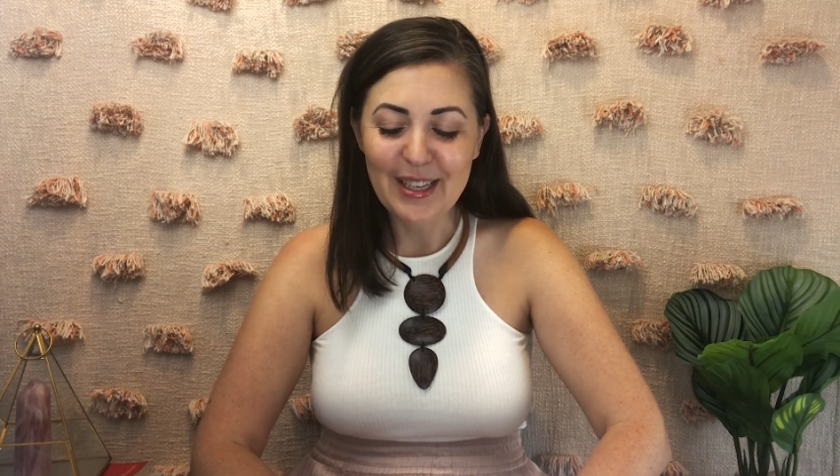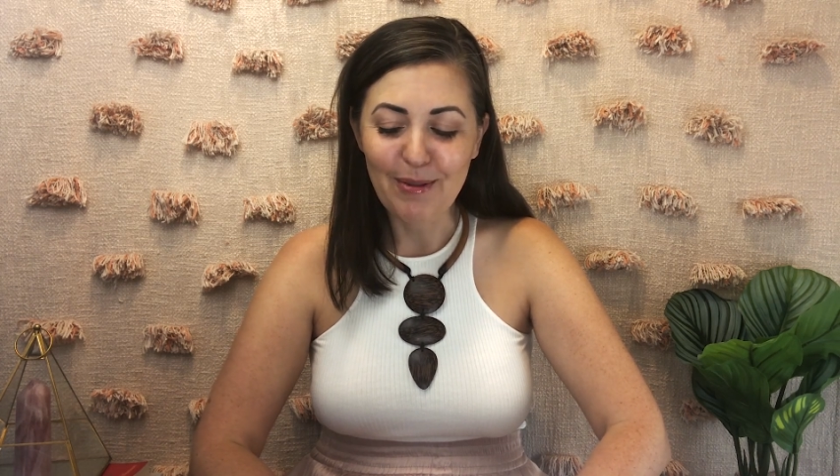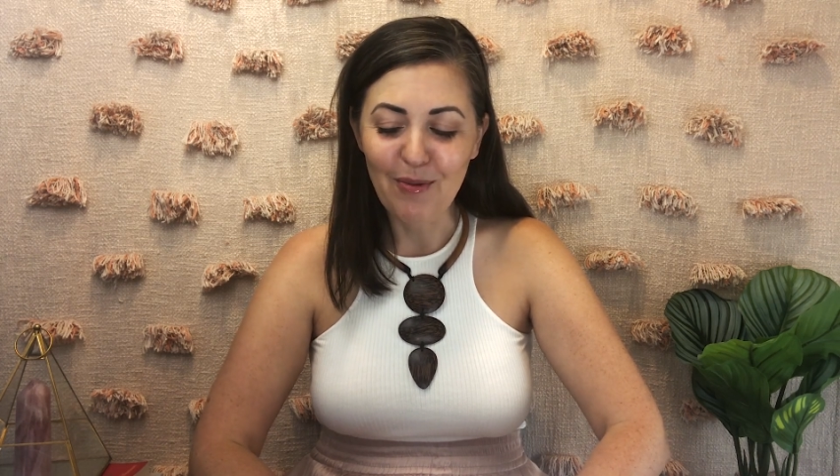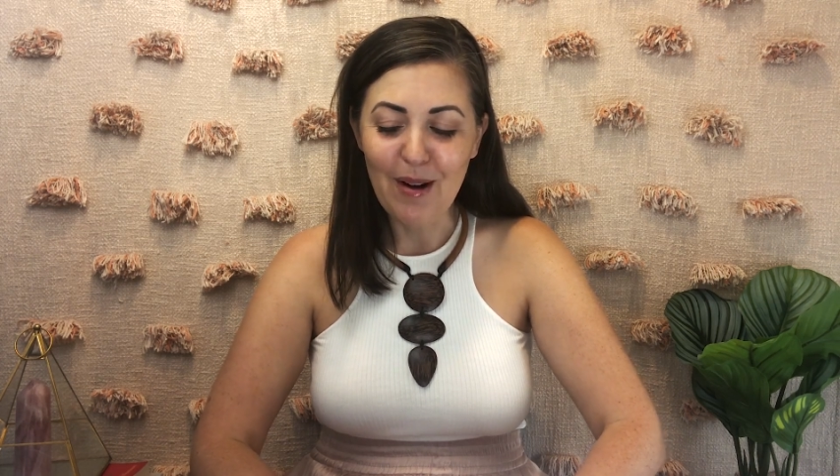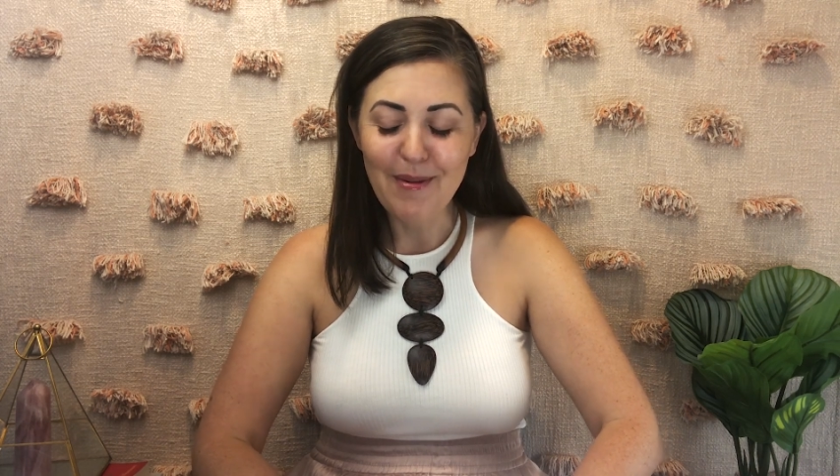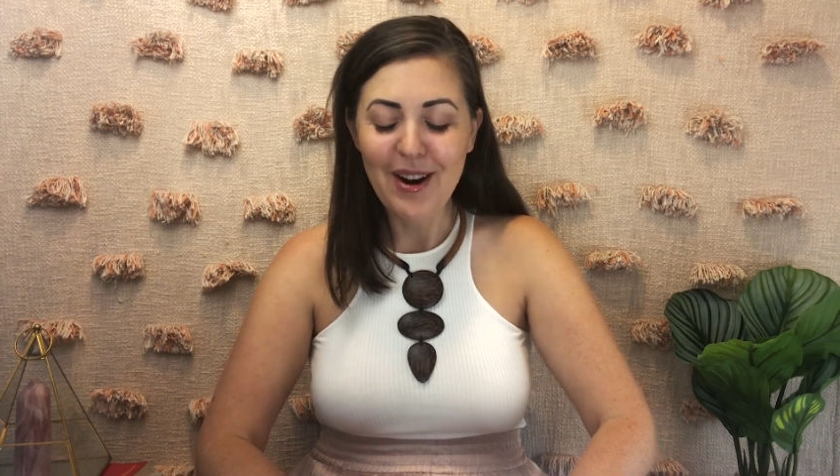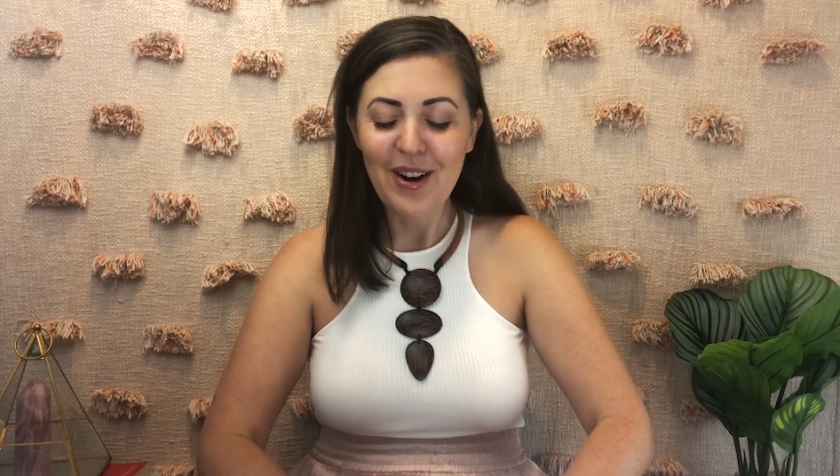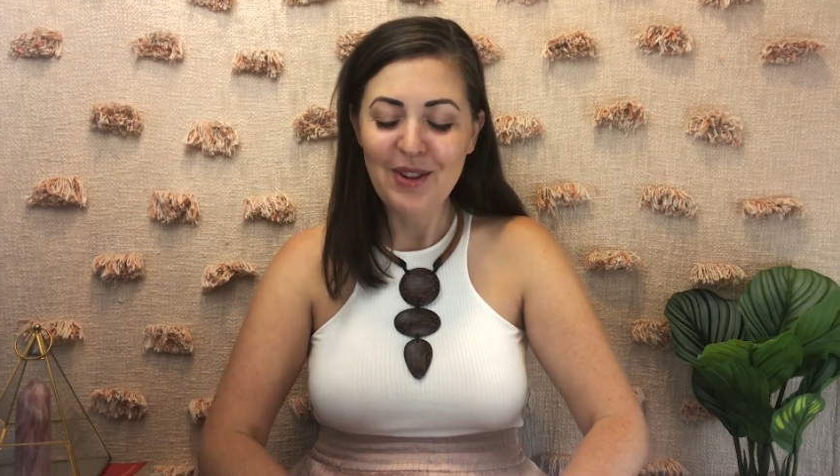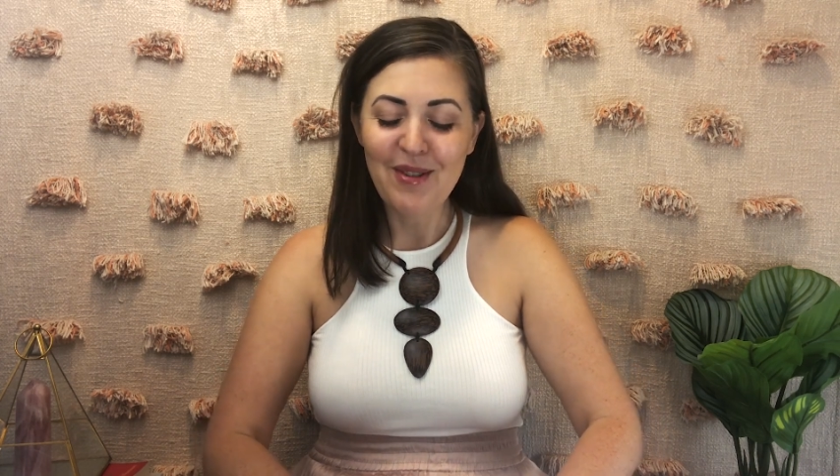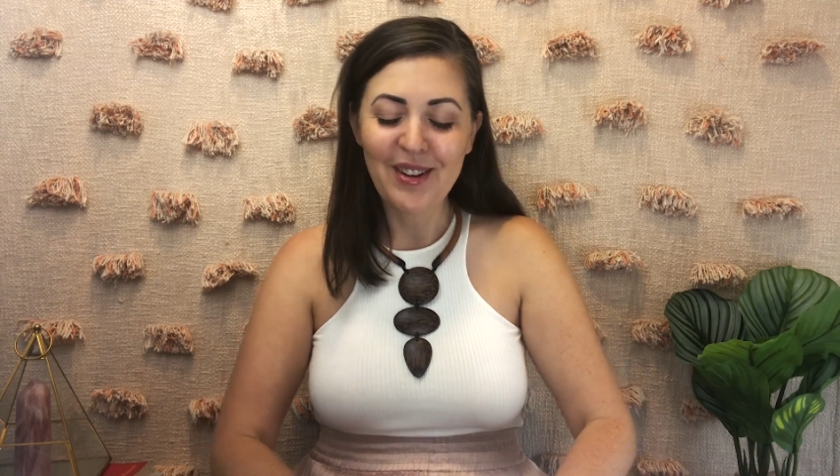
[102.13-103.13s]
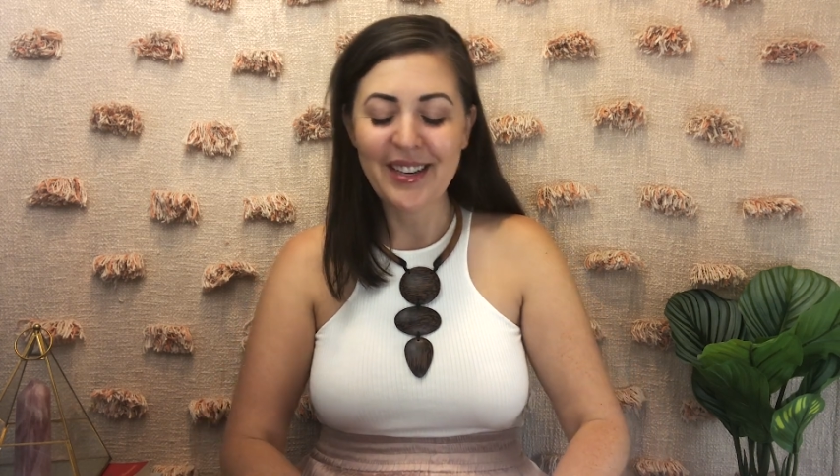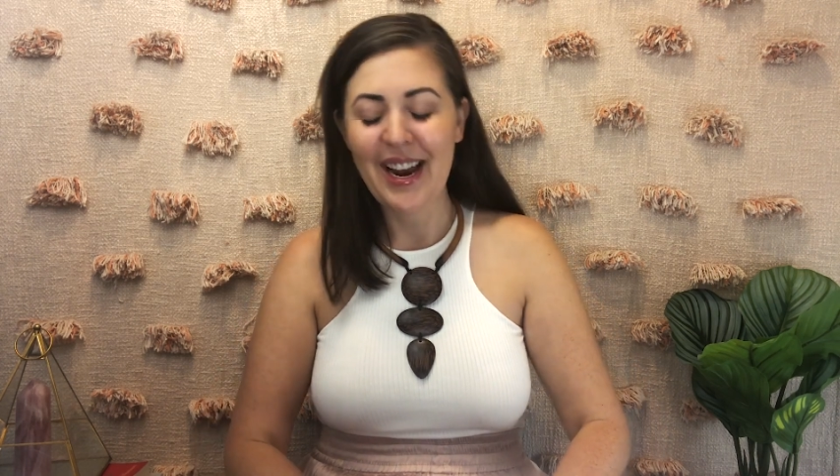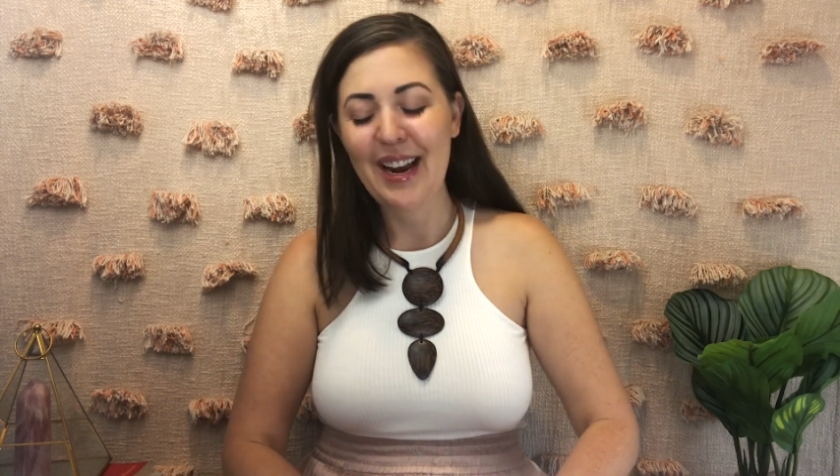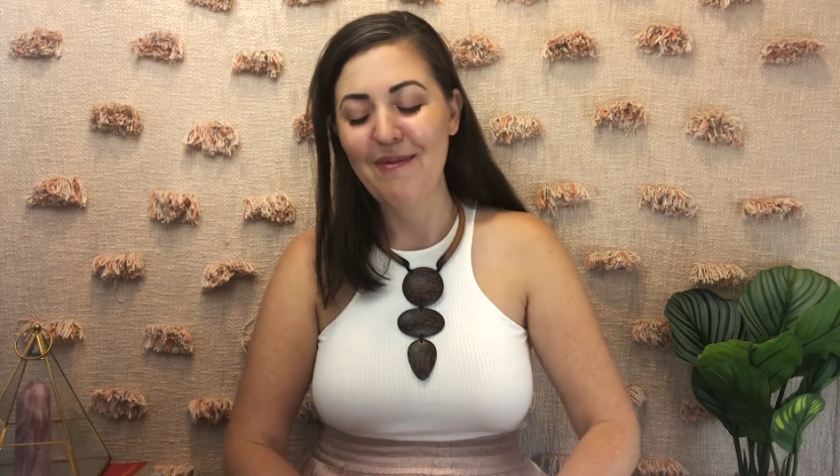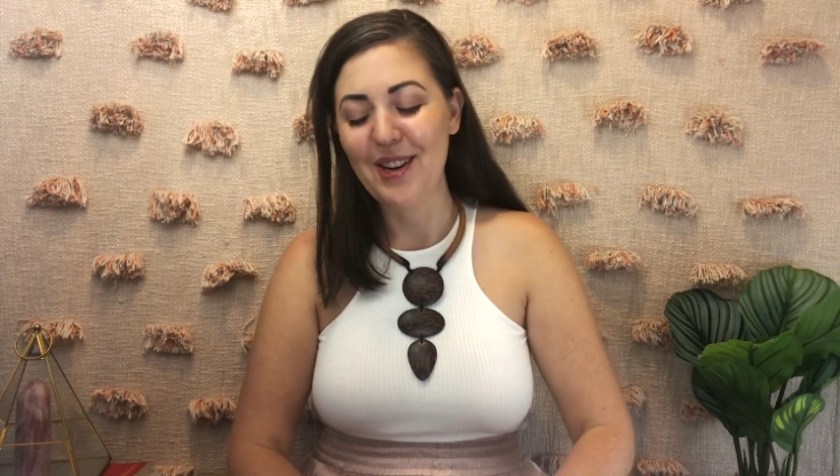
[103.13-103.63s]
that's been rubbing on you all day,